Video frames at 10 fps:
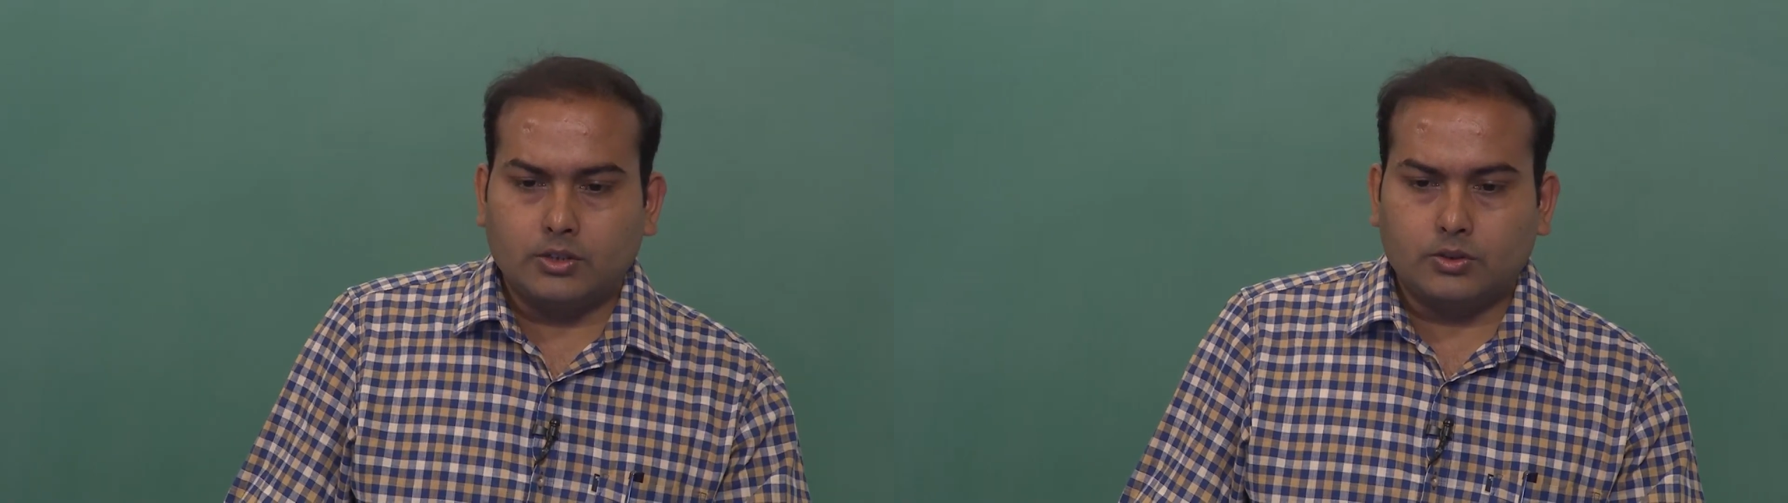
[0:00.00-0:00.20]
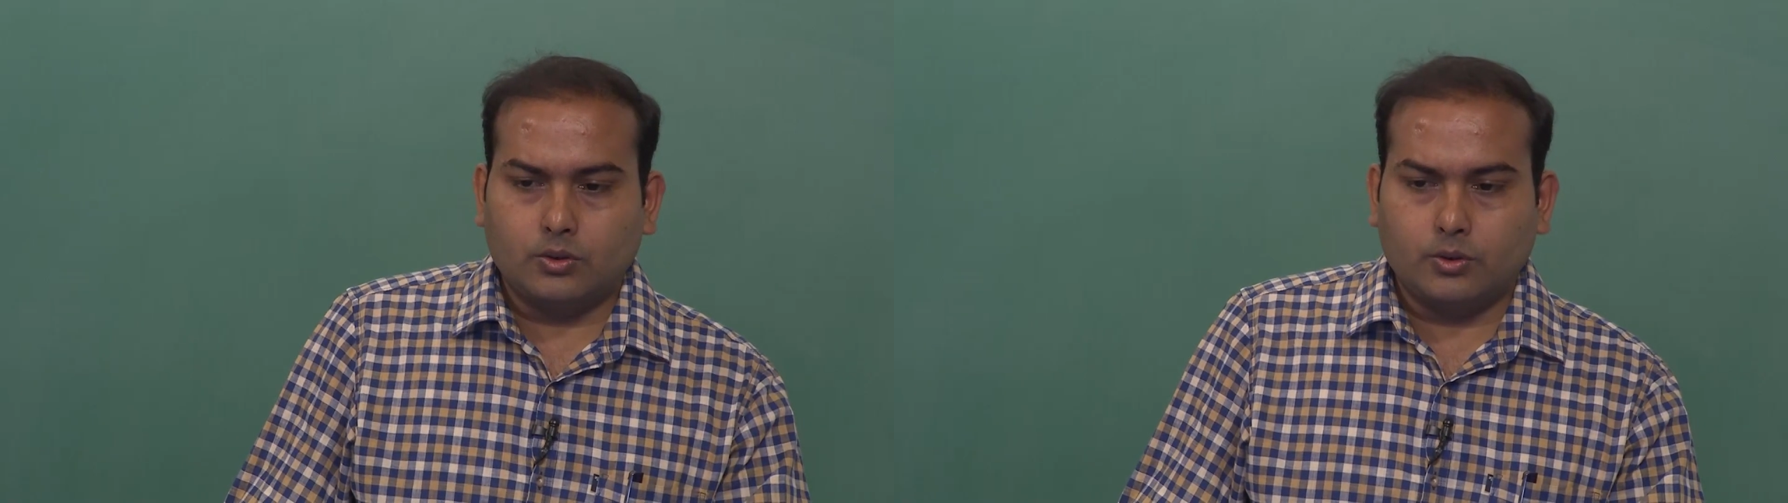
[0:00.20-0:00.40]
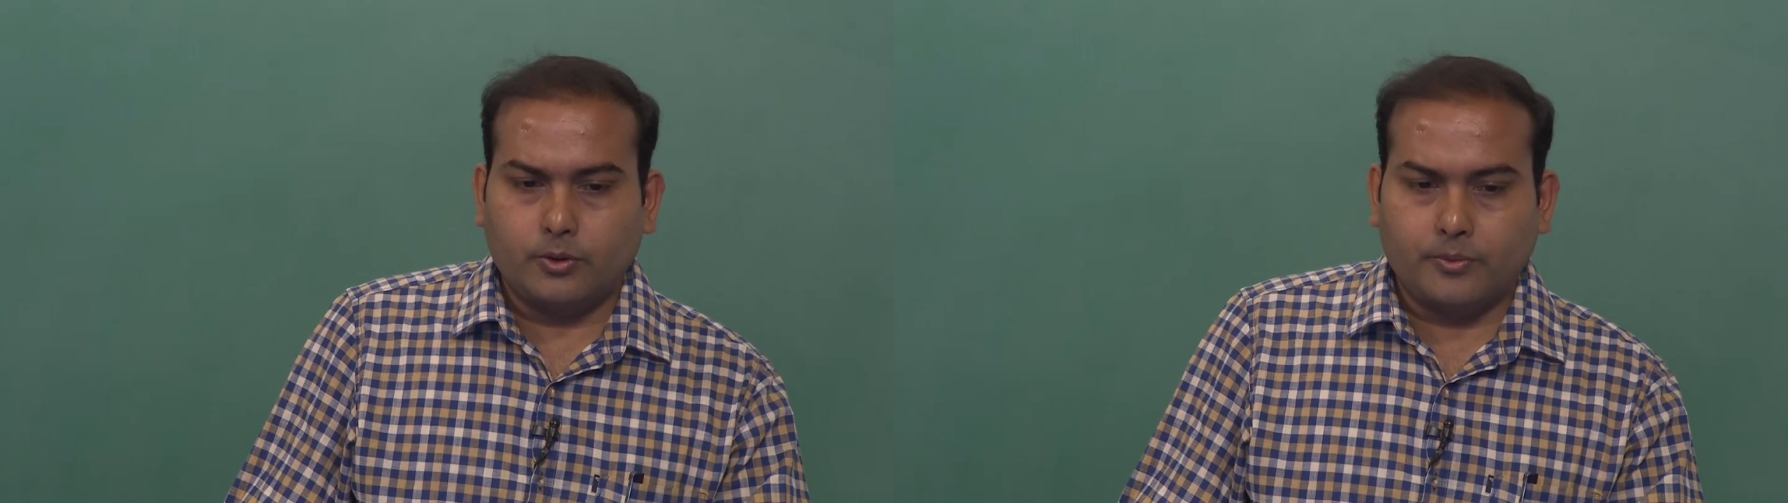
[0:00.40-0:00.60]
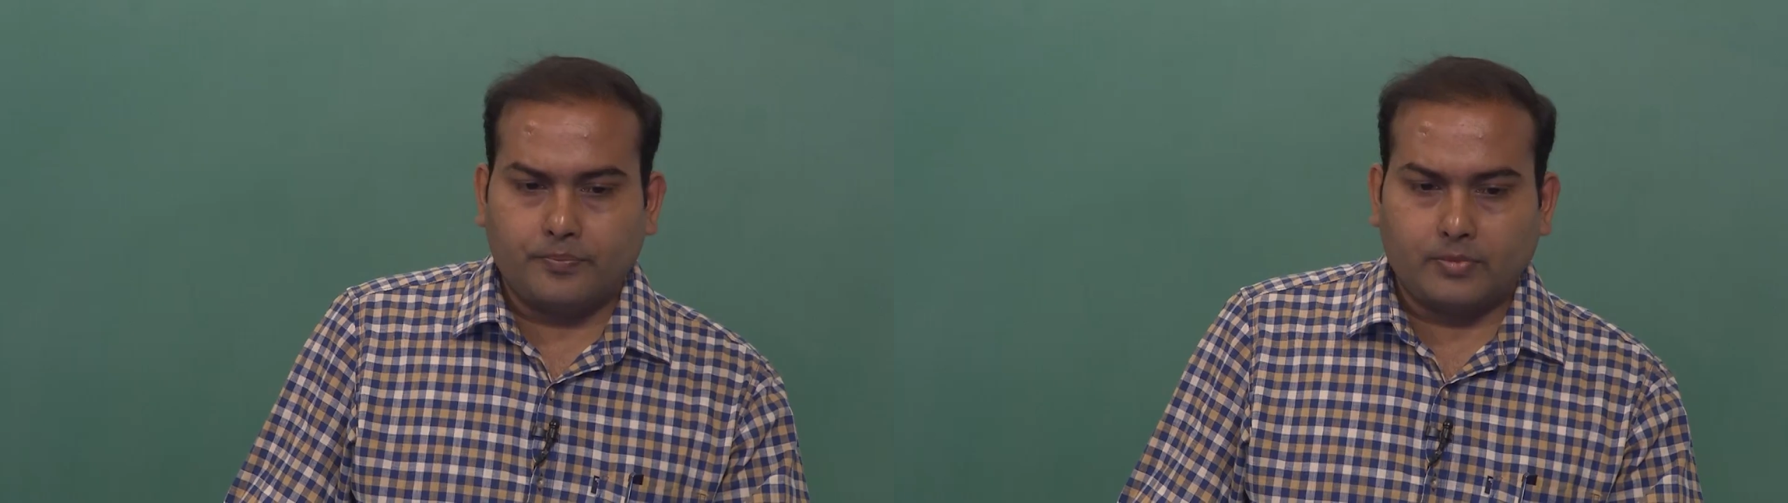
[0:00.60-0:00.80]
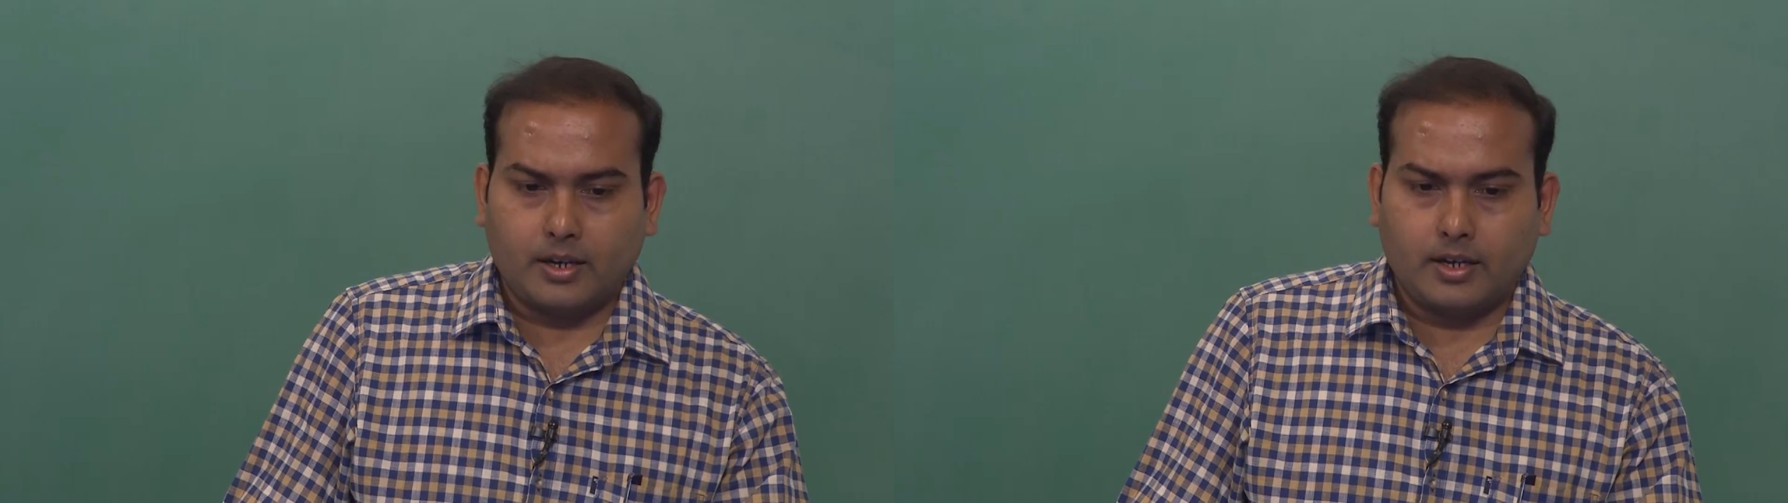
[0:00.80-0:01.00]
So,
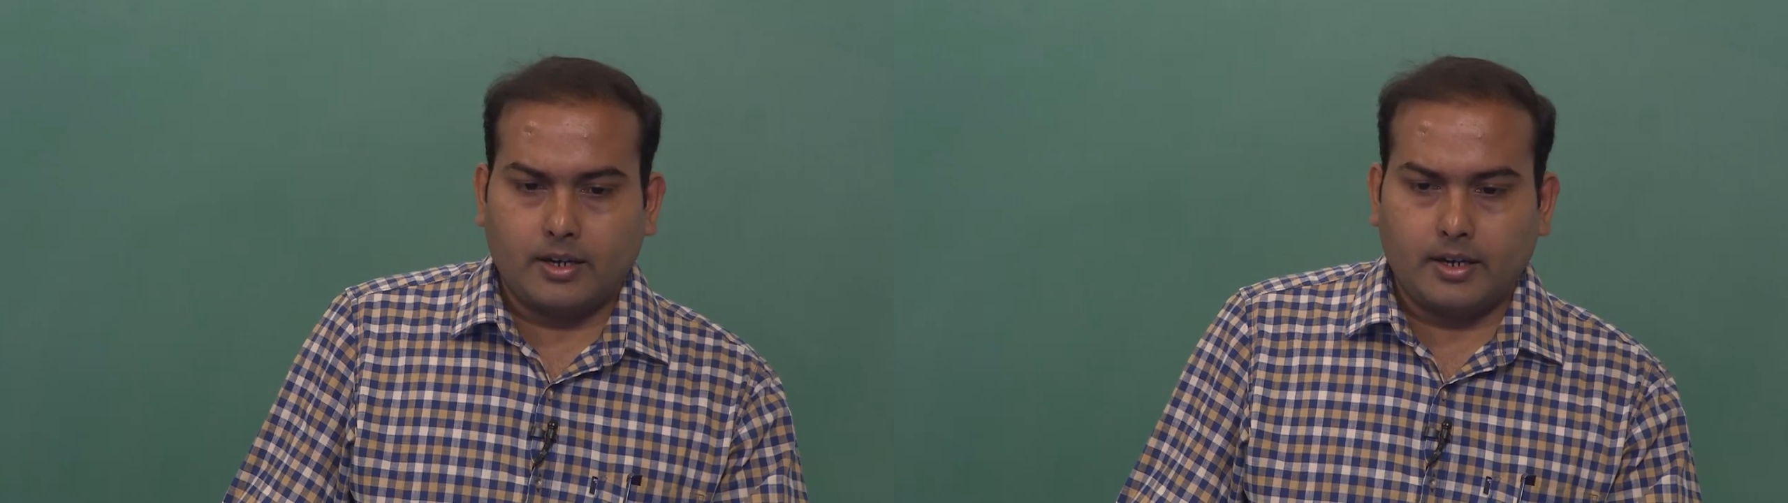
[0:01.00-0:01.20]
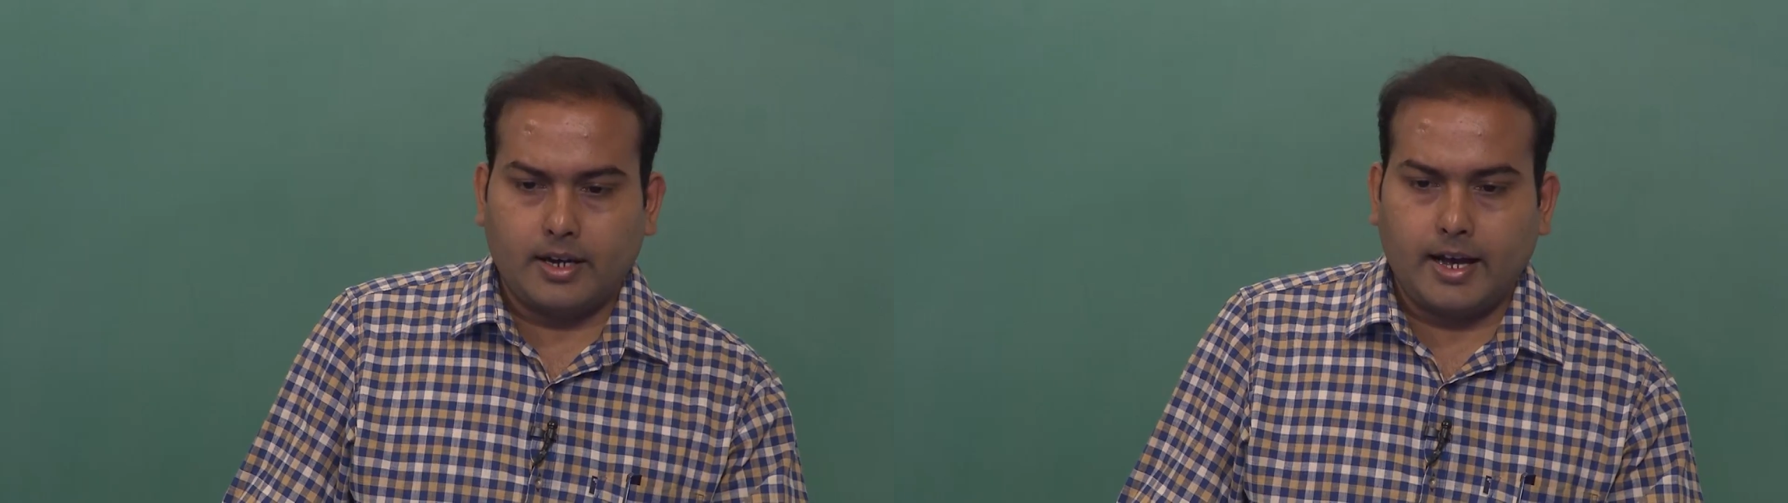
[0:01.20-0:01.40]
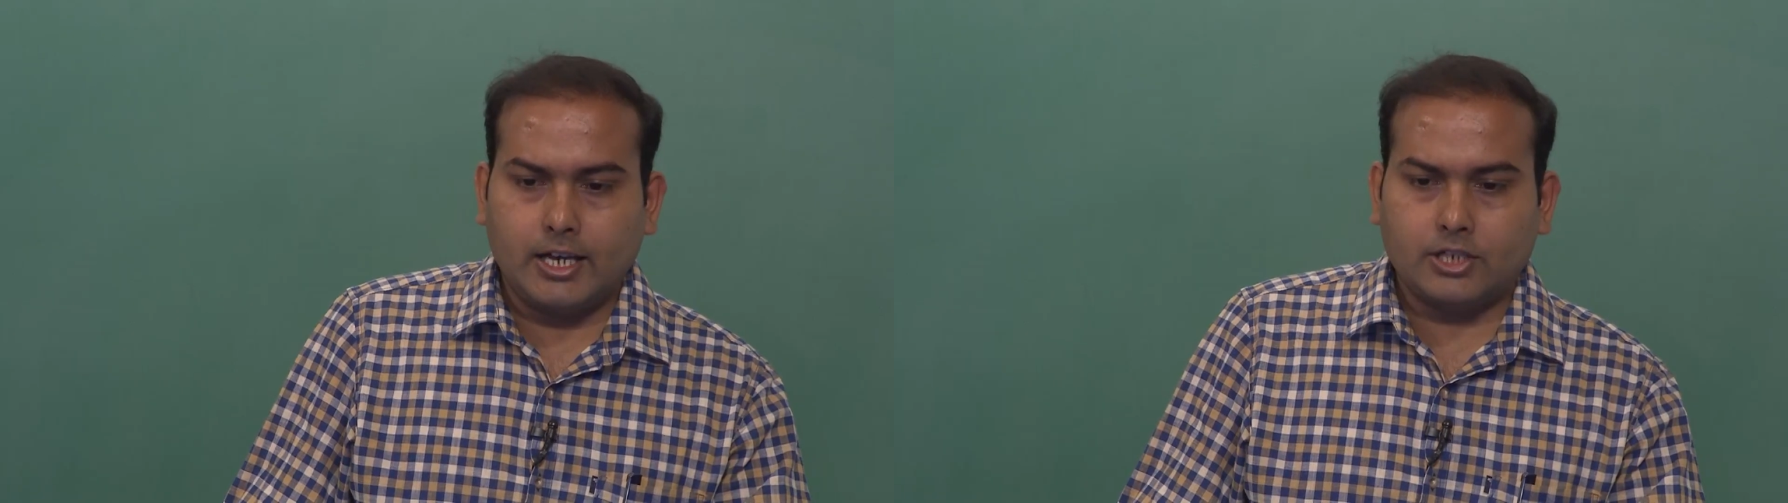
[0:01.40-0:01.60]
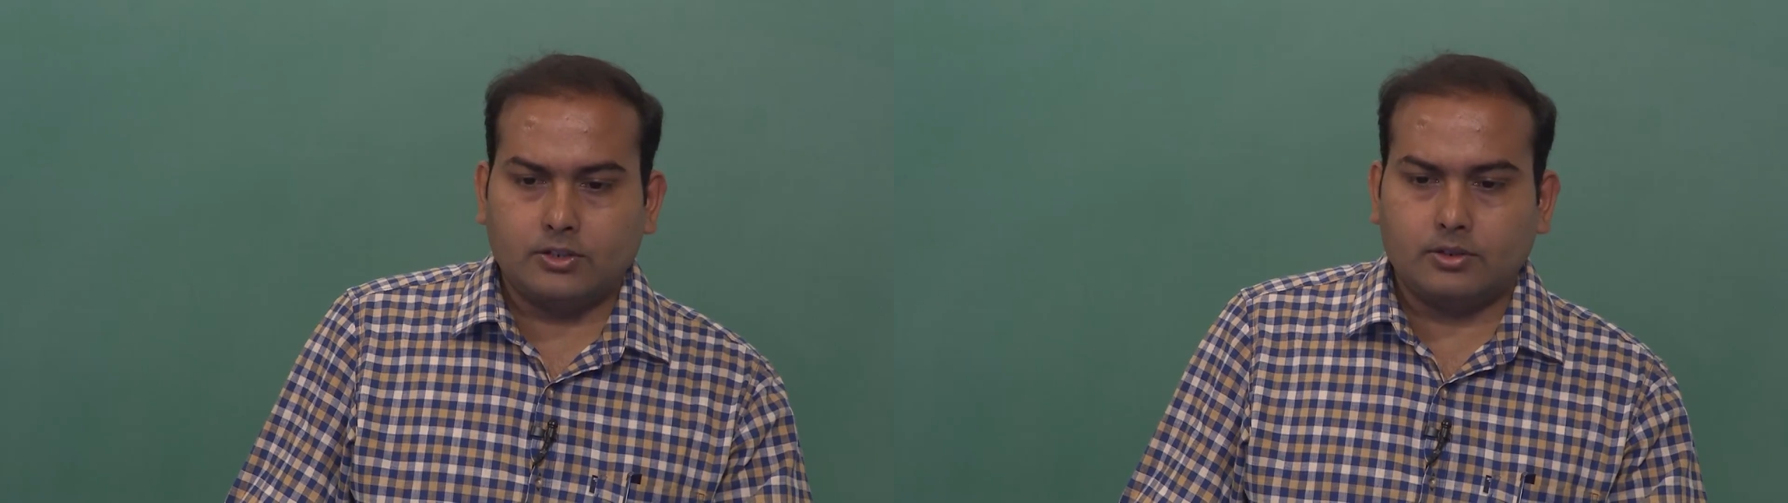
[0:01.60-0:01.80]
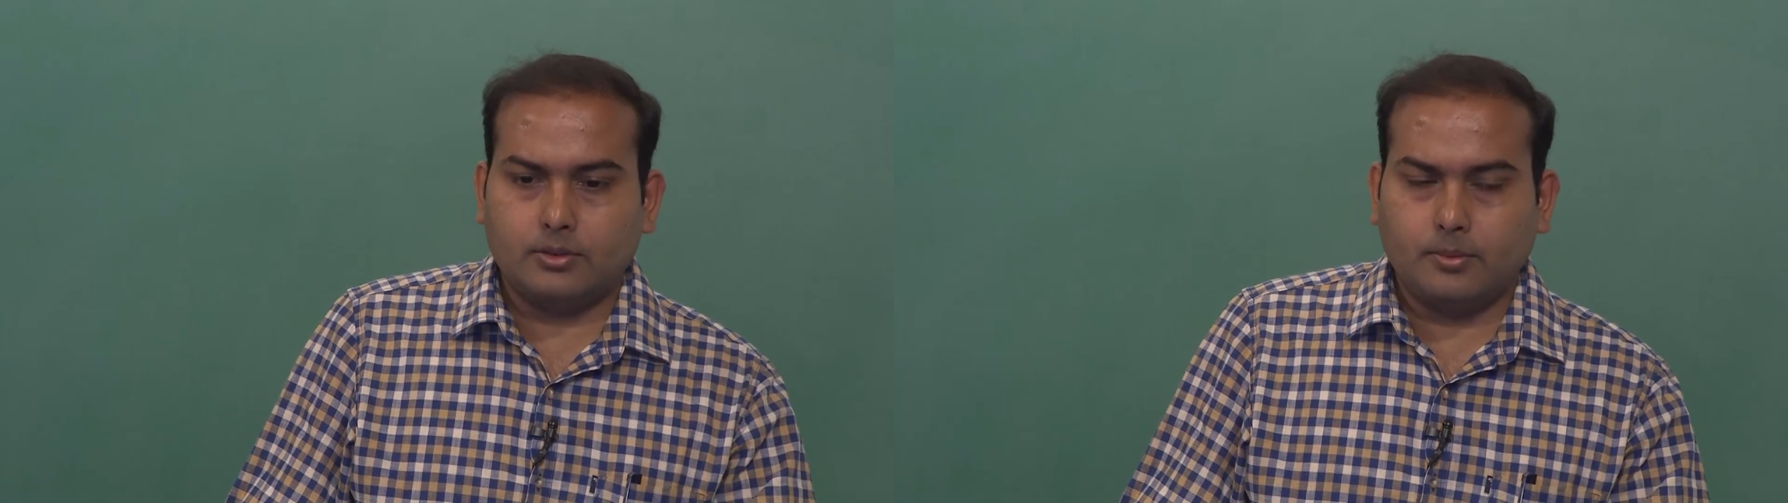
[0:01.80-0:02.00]

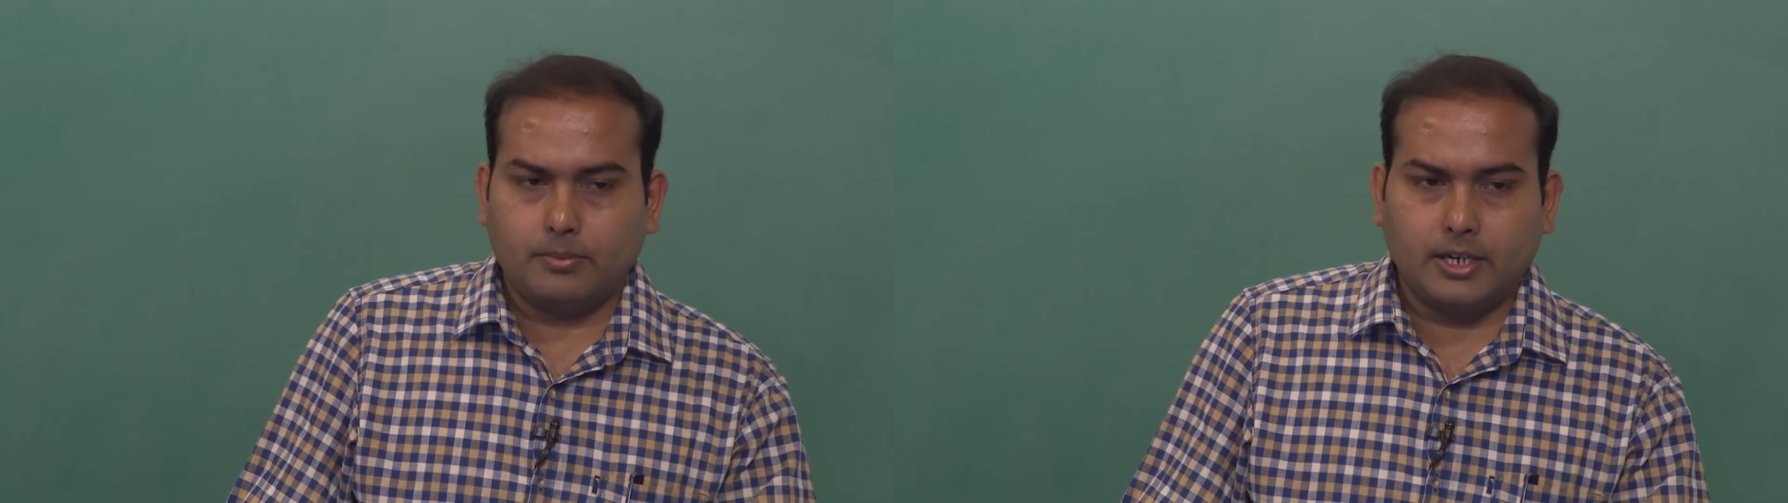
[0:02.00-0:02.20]
as